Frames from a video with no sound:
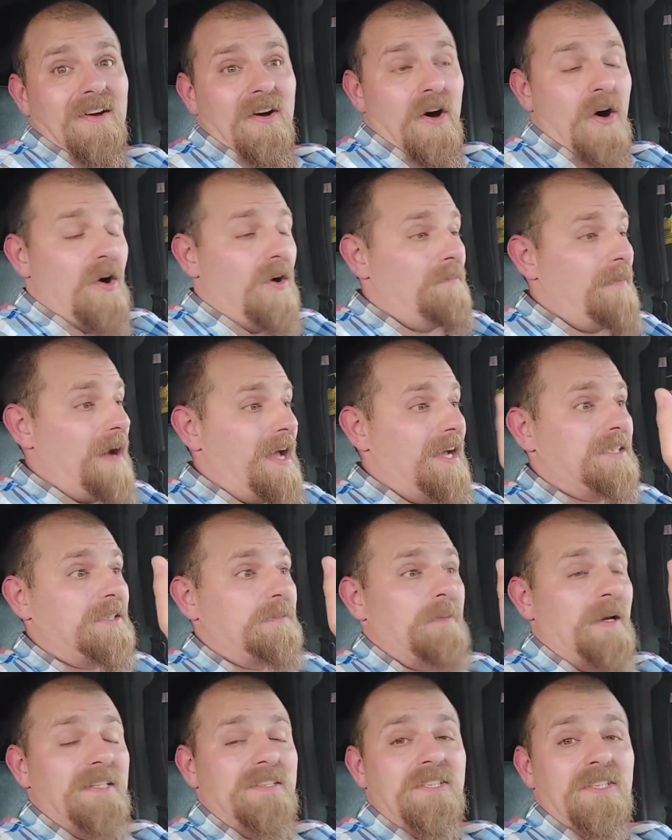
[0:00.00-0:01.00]
All my
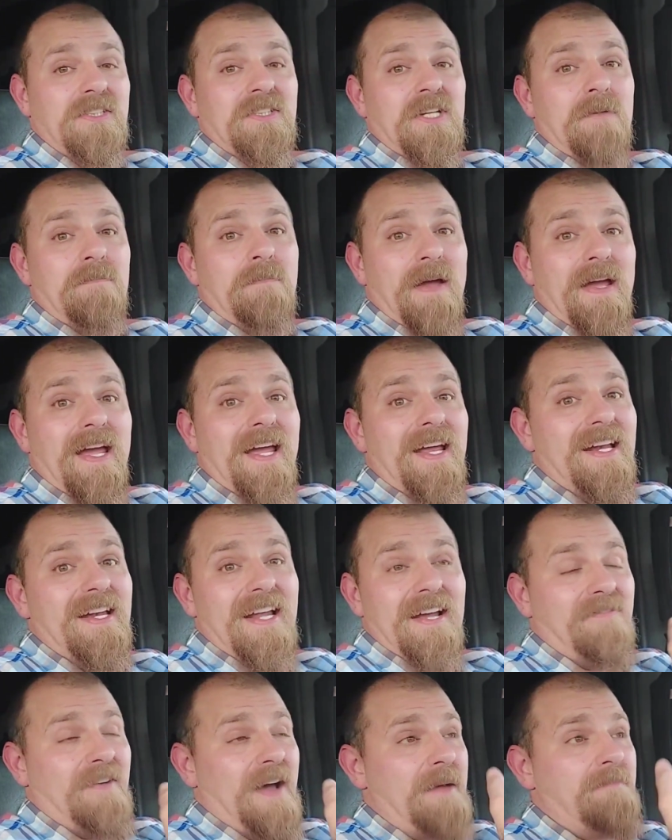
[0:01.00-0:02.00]
expenses are paid, and
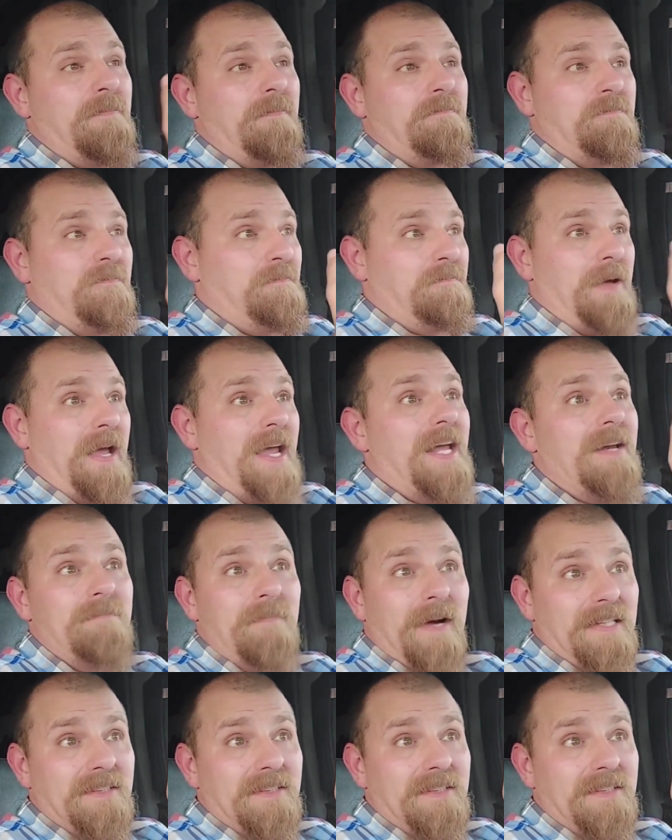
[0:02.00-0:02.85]
if I paid